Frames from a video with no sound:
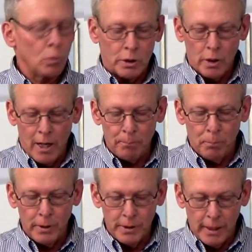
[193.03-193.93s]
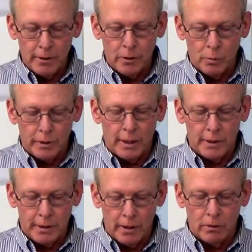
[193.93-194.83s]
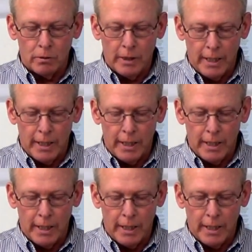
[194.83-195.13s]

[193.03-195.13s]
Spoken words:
was not presented with a single